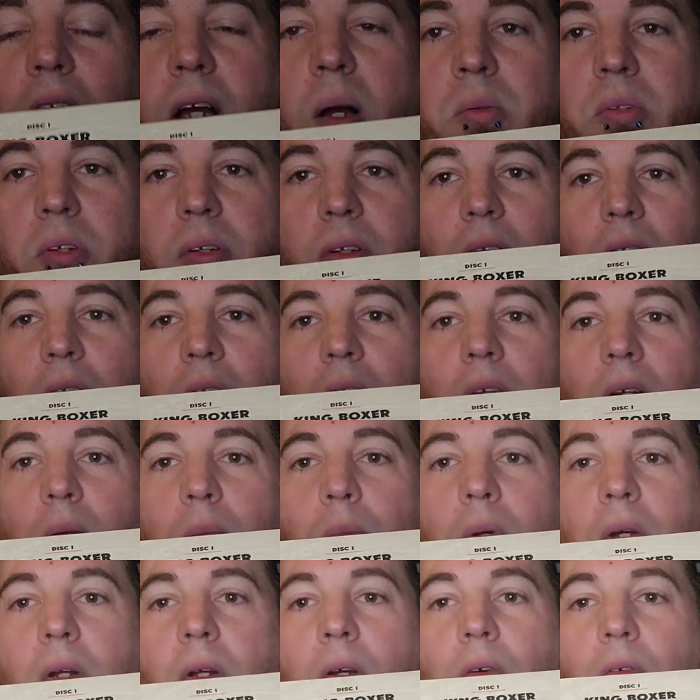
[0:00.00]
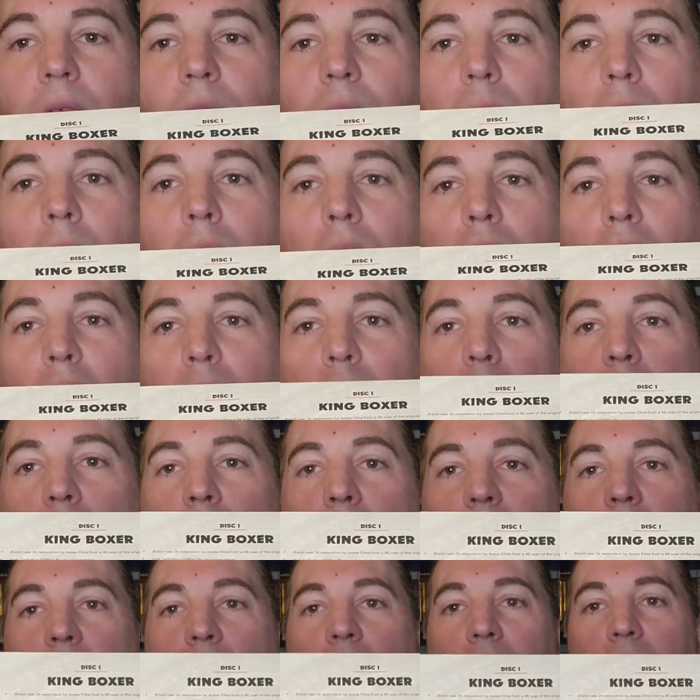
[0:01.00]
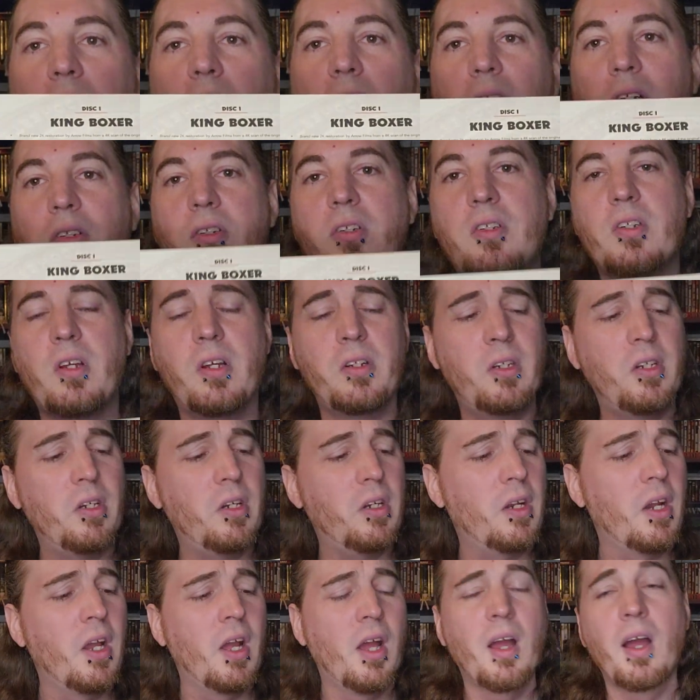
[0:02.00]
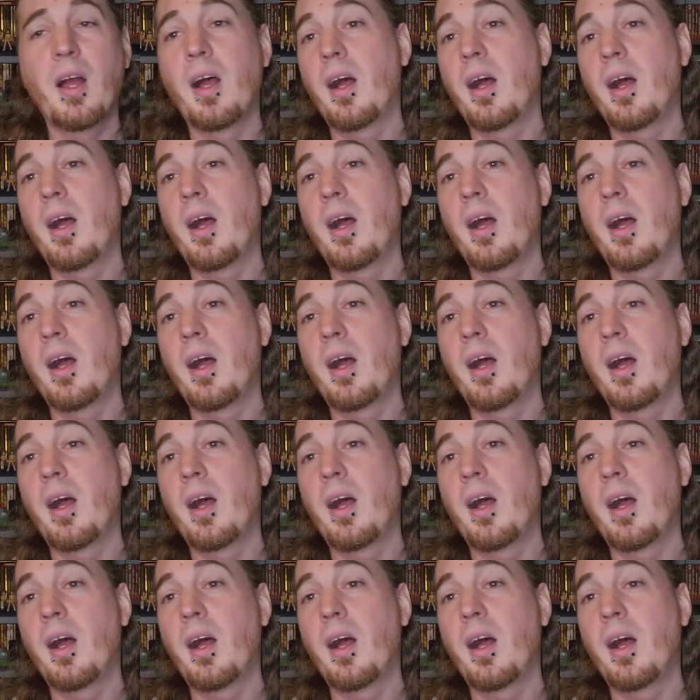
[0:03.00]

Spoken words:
It comes with a little bit of blurb about all the extras on here.